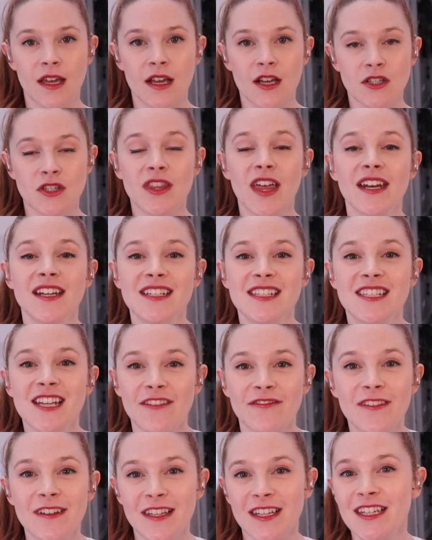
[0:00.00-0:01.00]
So that is
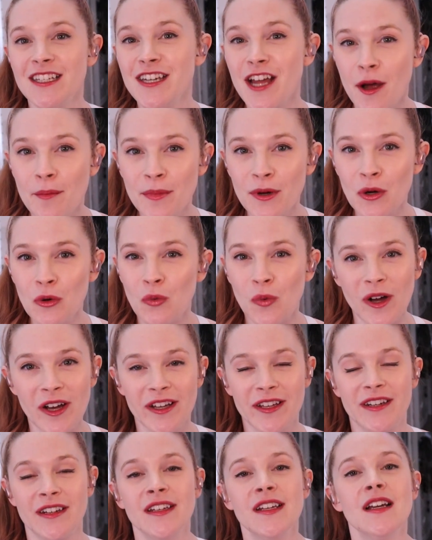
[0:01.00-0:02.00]
definitely number
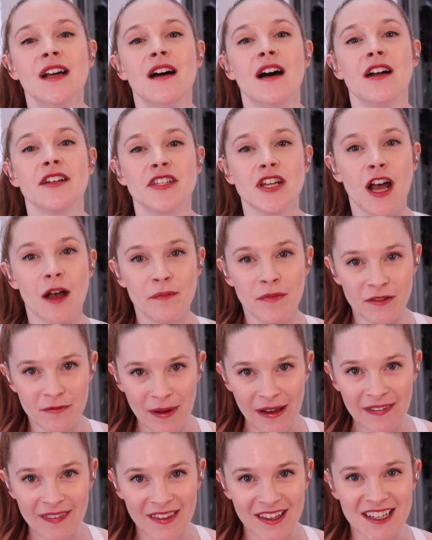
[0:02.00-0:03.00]
one on top of
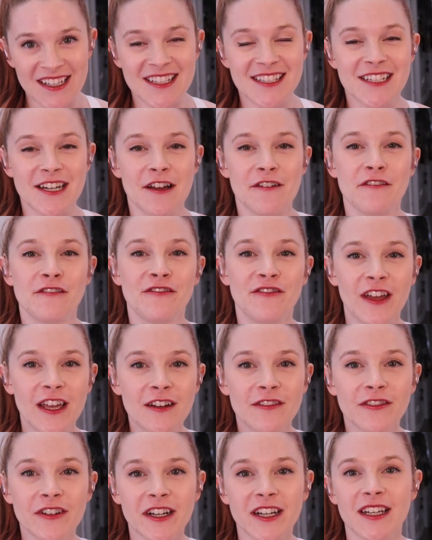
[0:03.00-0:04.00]
my list of
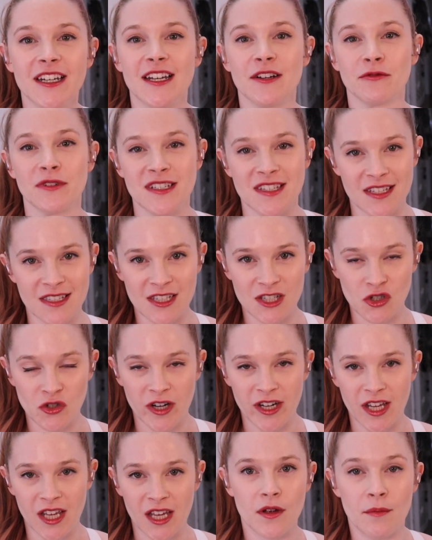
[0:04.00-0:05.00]
favorite resistance
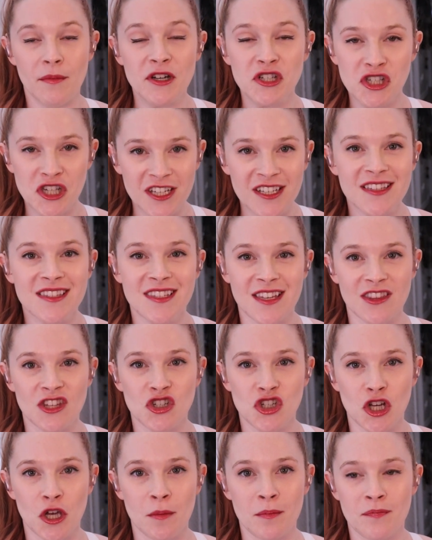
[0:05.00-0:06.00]
training machines in the
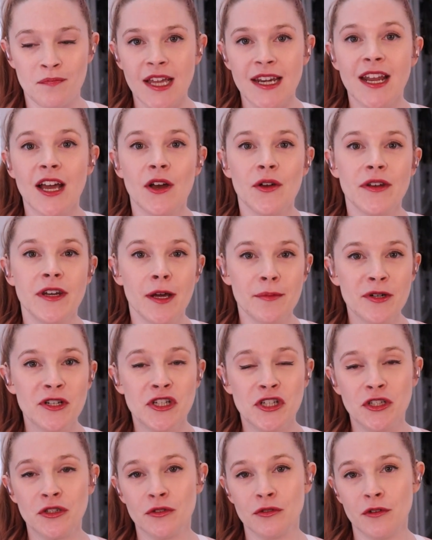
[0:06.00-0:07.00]
gym. Now, number
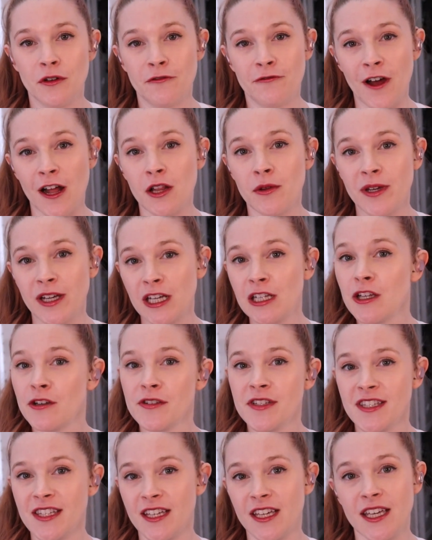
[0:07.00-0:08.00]
two, following
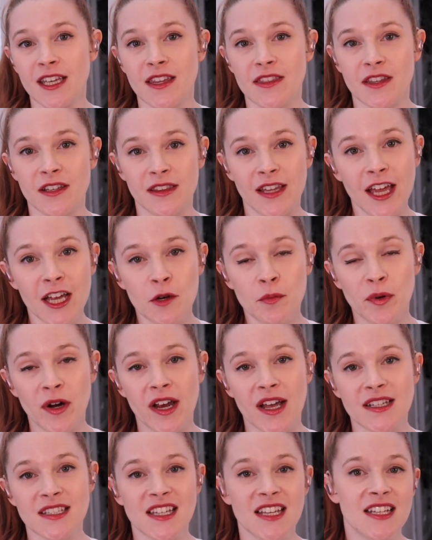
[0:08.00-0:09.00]
closely the leg
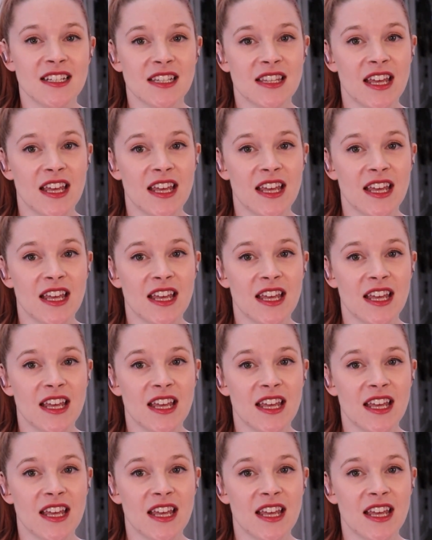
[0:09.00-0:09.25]
press, is the